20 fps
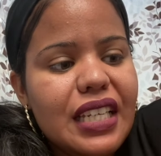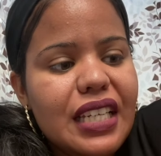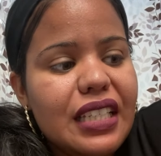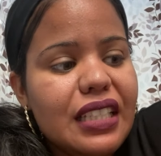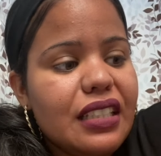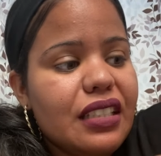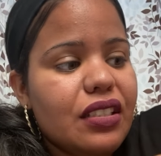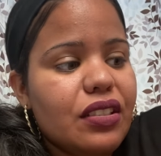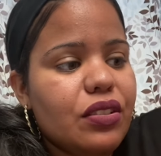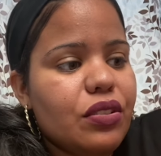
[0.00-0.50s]

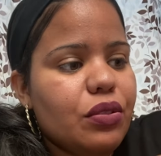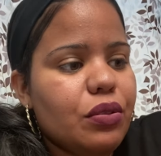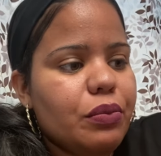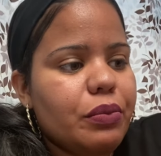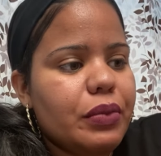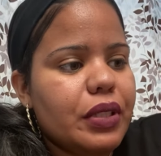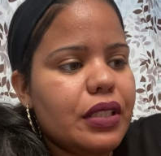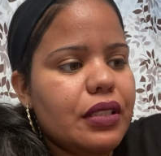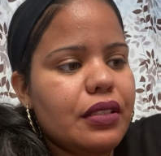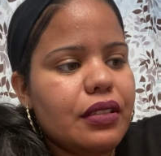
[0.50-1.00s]
This is so
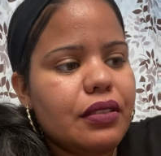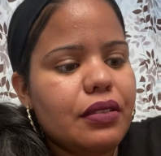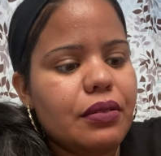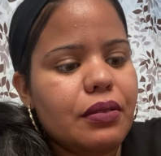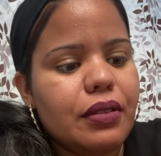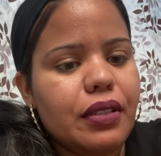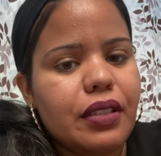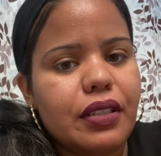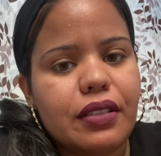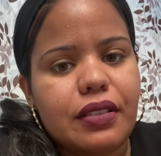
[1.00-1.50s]
messy, you
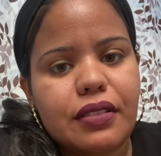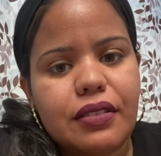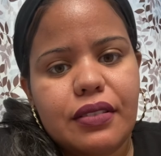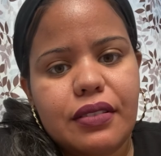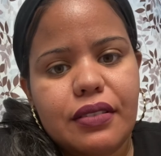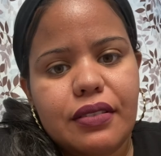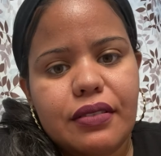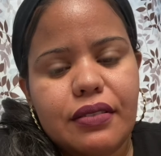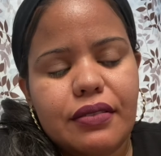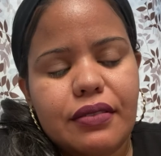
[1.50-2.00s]
guys.